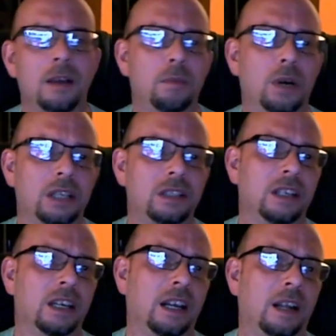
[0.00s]
But
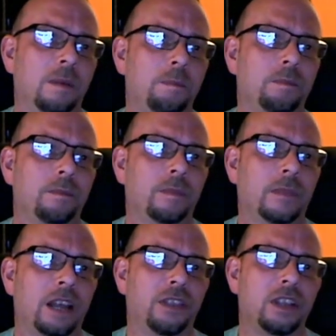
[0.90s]
uh,
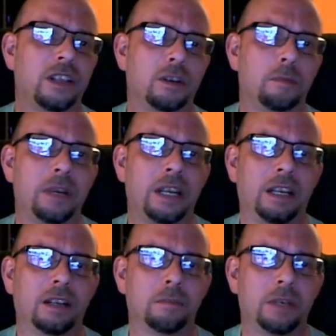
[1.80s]
I think they're
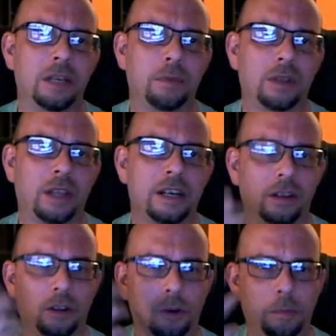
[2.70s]
being manipulated a
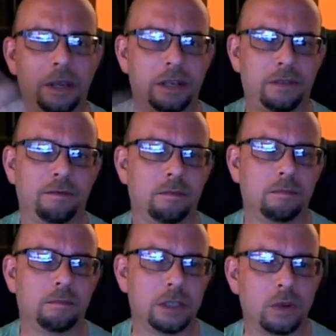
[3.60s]
little bit
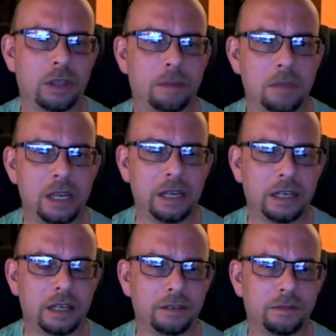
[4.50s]
between the
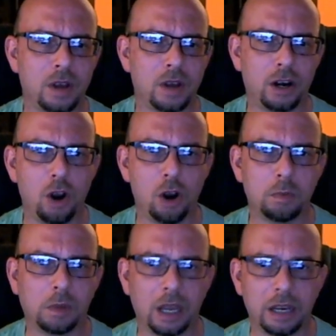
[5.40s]
media, if not
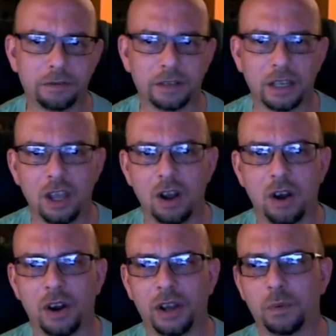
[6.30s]
home life,
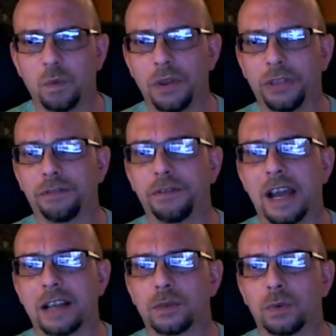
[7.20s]
on what the
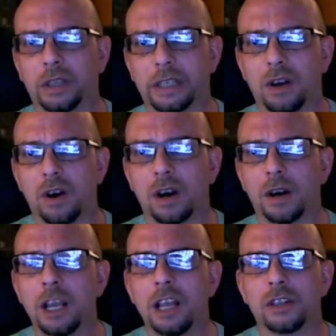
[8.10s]
facts really are.
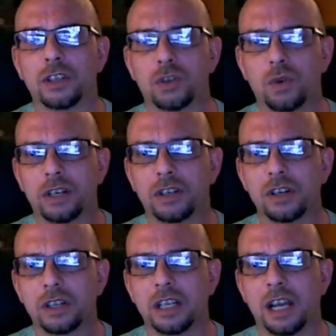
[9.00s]
The stricter
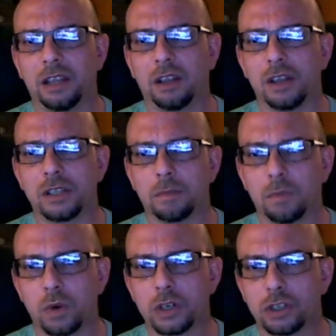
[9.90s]
gun laws, the
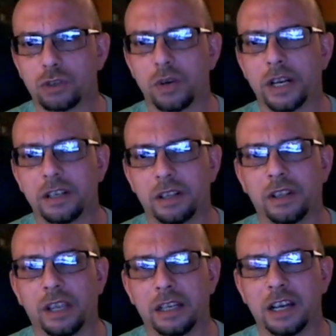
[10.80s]
more strict
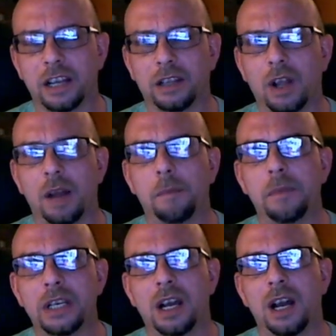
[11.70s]
a gun law
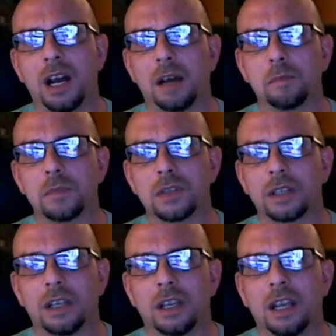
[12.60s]
becomes,
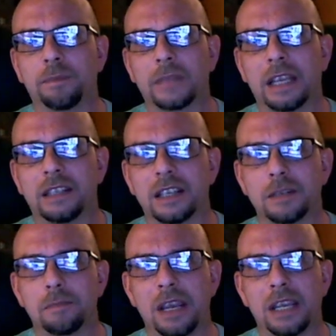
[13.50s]
it
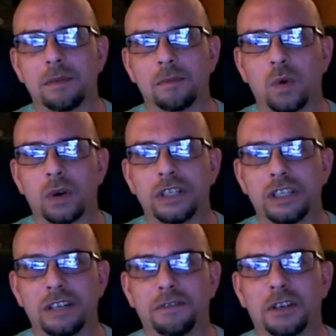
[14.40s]
doesn't make it more
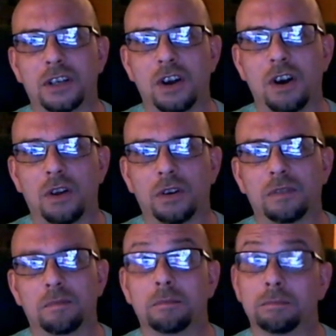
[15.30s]
difficult
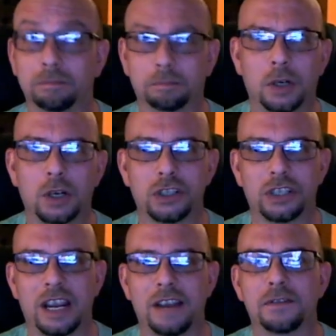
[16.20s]
per
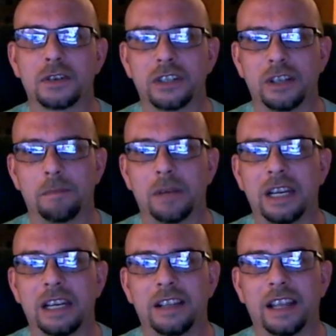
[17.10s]
se for
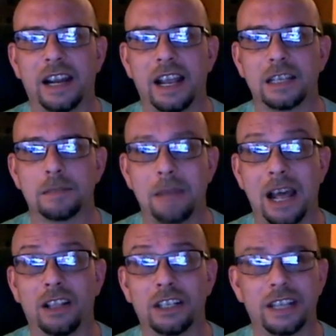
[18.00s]
somebody that has
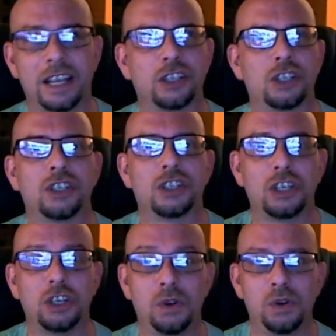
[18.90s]
malintentions to
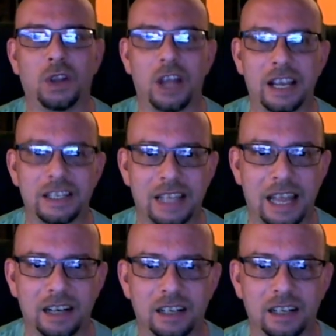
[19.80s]
utilize that.